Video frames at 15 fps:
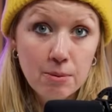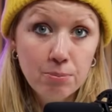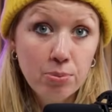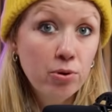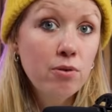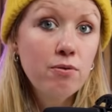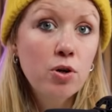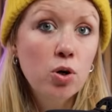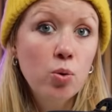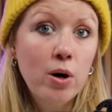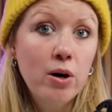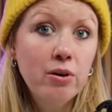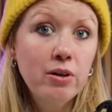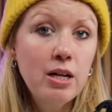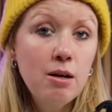improve the
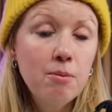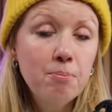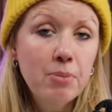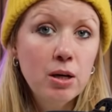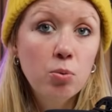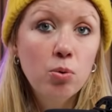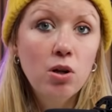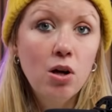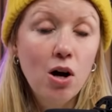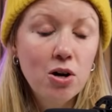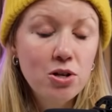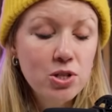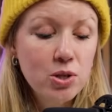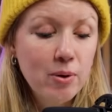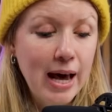quality, but it will
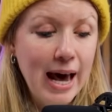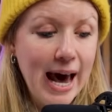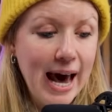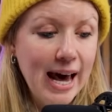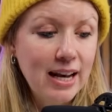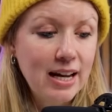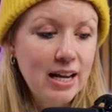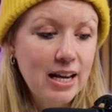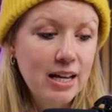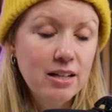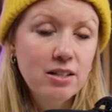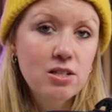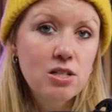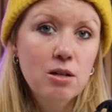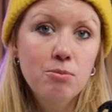also add
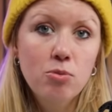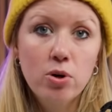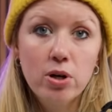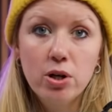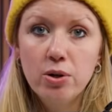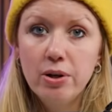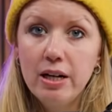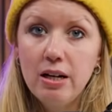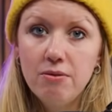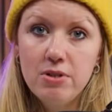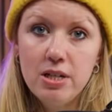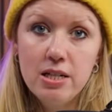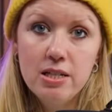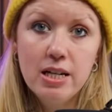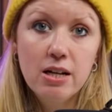in some more creative
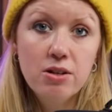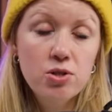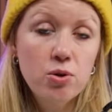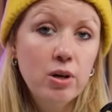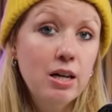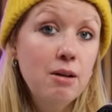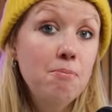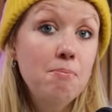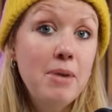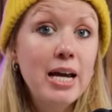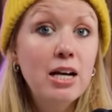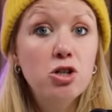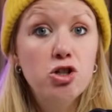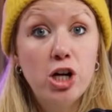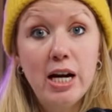detail so it can
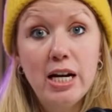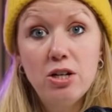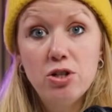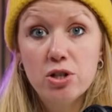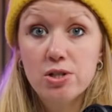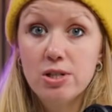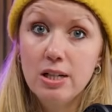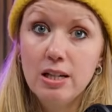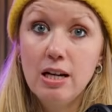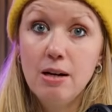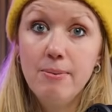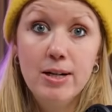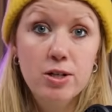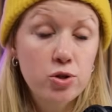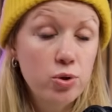make changes to the
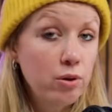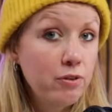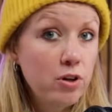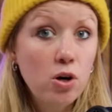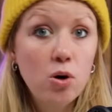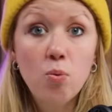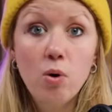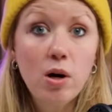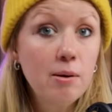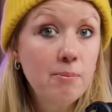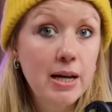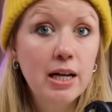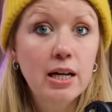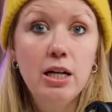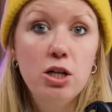image. So if you don't want to
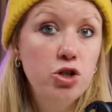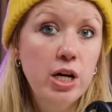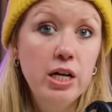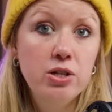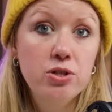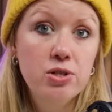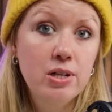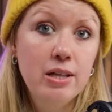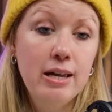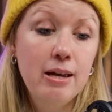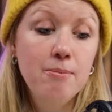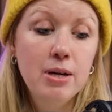make any changes to the